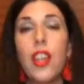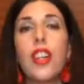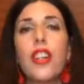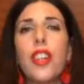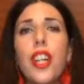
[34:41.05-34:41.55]

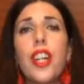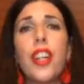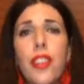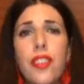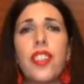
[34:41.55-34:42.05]

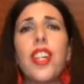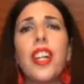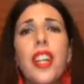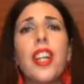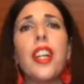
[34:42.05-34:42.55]
Girls,
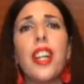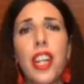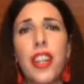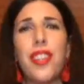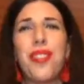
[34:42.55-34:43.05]

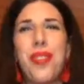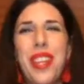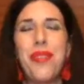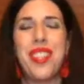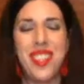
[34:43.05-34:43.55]
girls, we
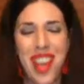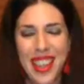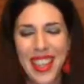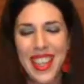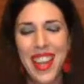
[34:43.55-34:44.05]
would
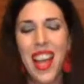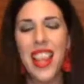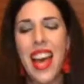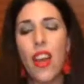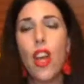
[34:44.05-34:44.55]
talk it
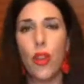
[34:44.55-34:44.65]
all out.